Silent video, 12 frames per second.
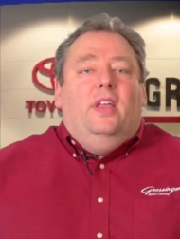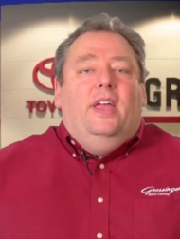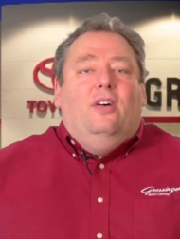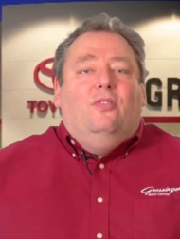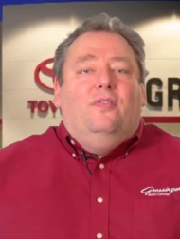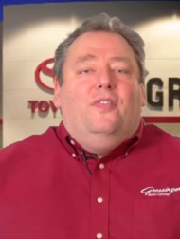
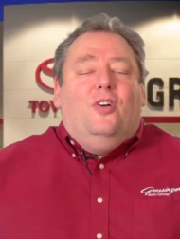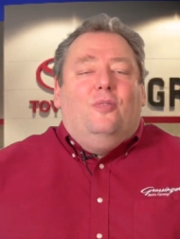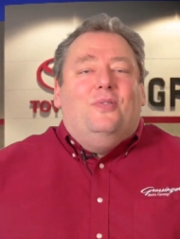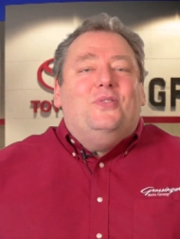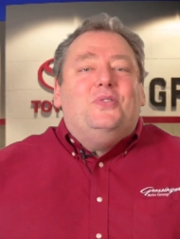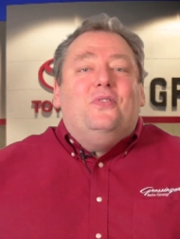Allen
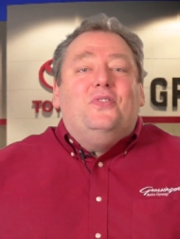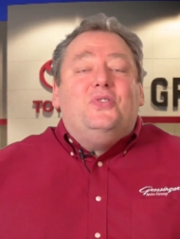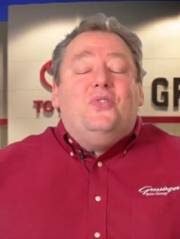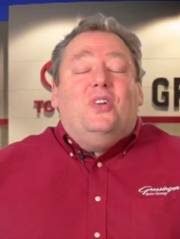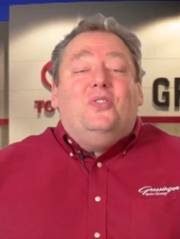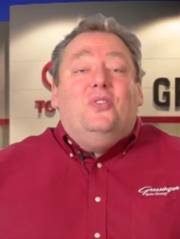Farber, service
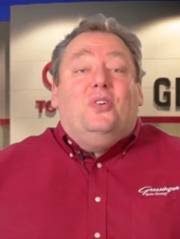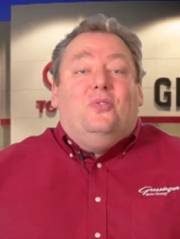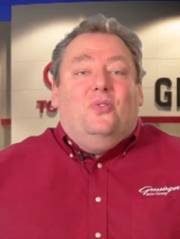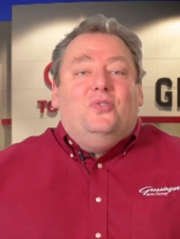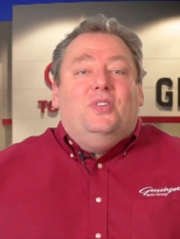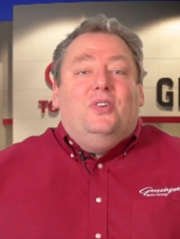director at
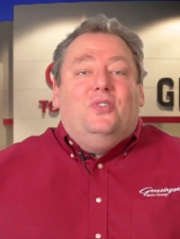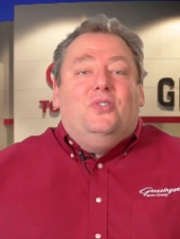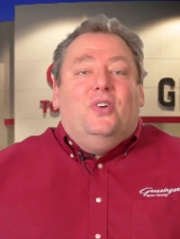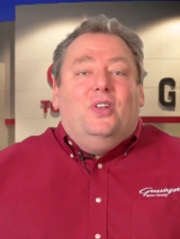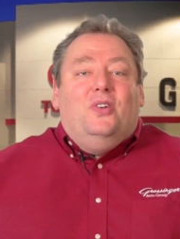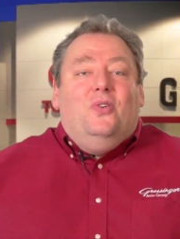Grossinger
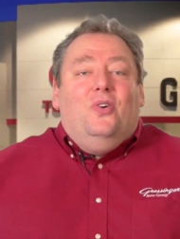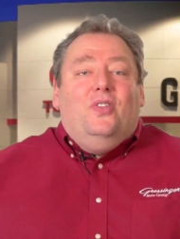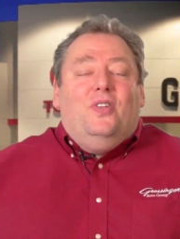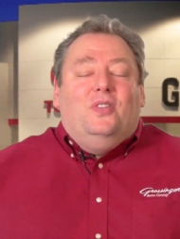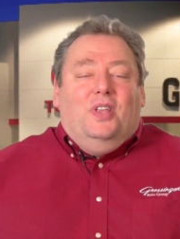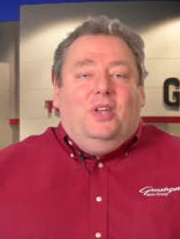Toyota
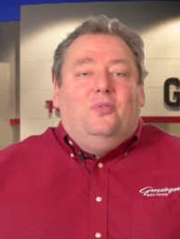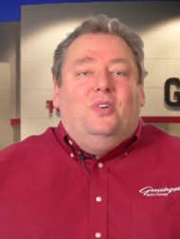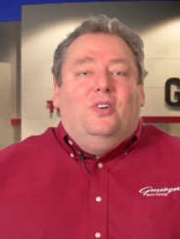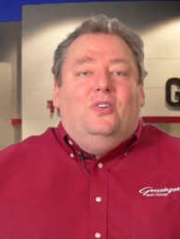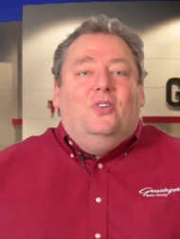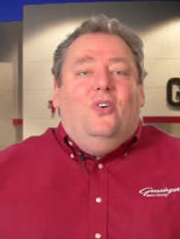North in
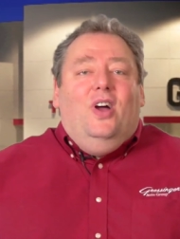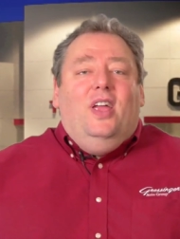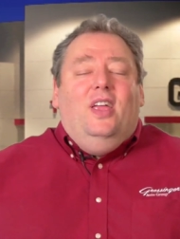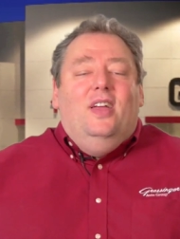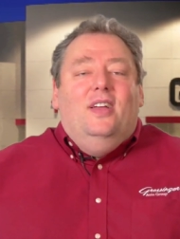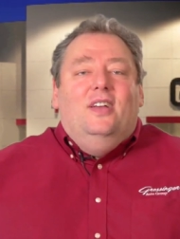Lincolnwood, Illinois.